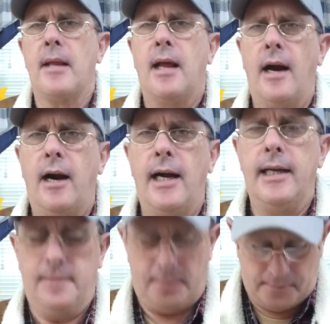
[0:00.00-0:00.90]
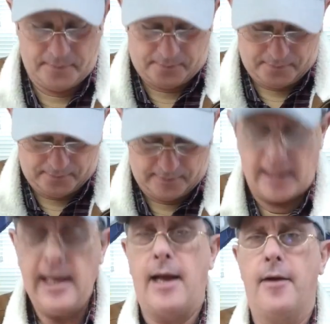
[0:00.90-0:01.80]
All right.
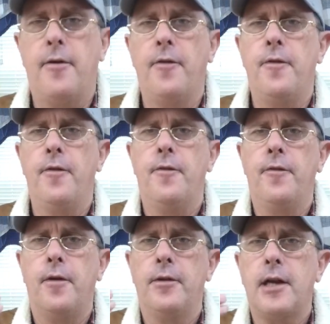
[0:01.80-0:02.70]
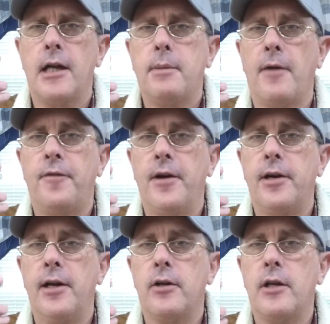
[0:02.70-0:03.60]
Yeah. Talked about
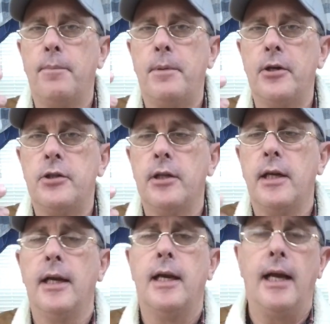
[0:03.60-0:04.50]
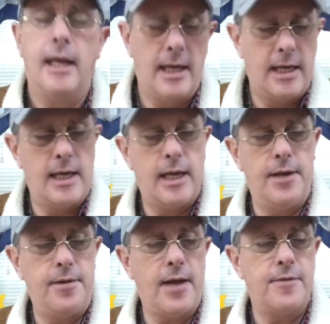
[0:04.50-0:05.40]
fingernail clippers,
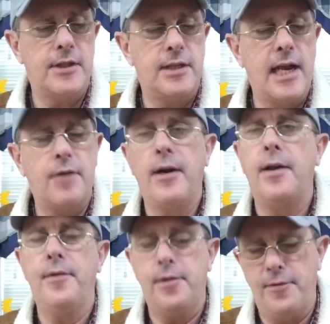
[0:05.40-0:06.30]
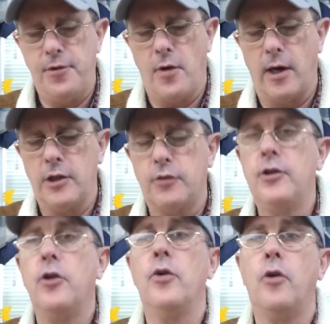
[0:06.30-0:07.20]
and you have a snag one. Even if you are
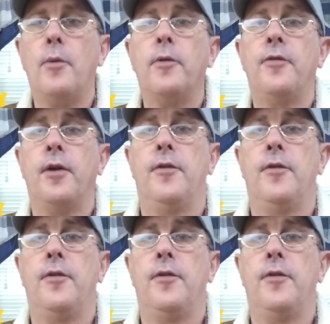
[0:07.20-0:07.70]
just doing normal,